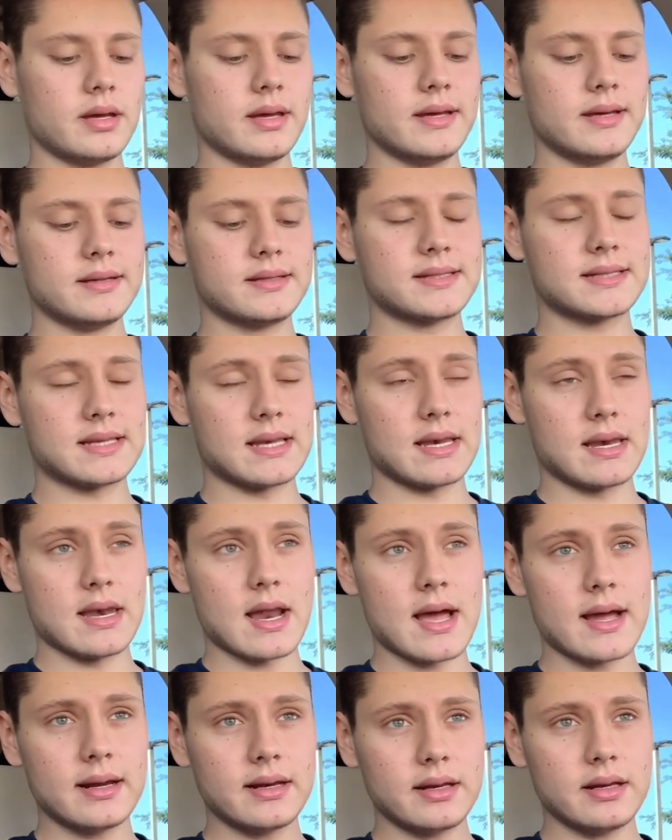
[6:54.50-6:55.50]
It's
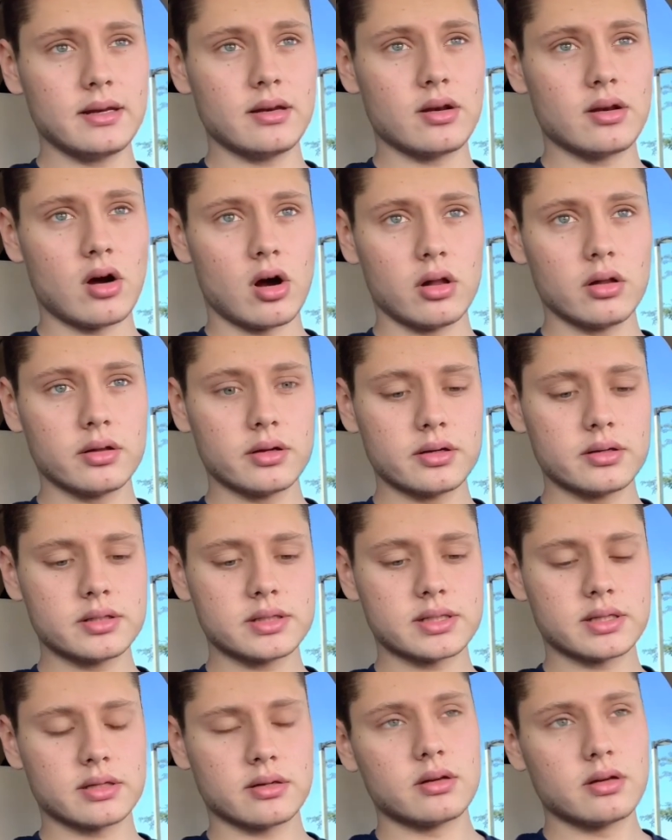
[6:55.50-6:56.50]

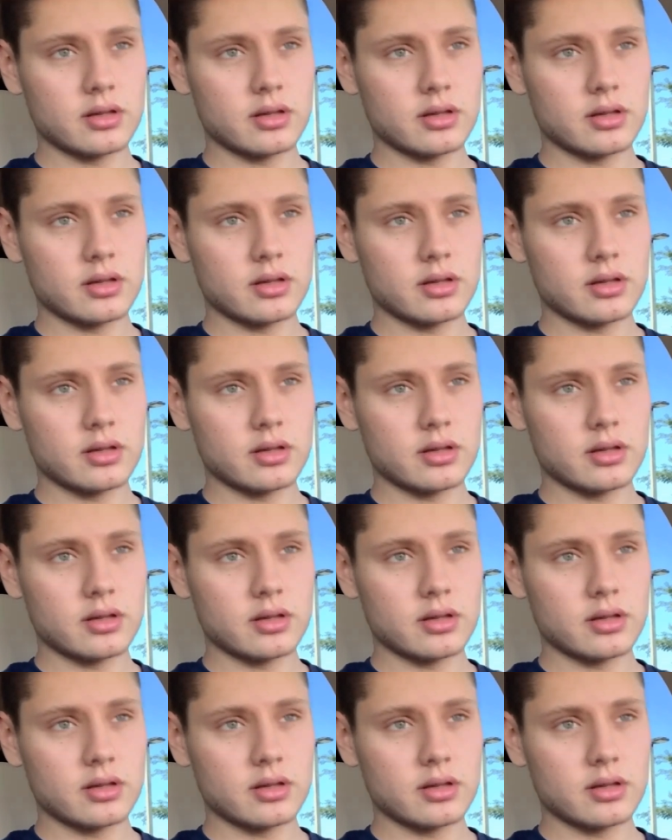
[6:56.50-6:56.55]
$90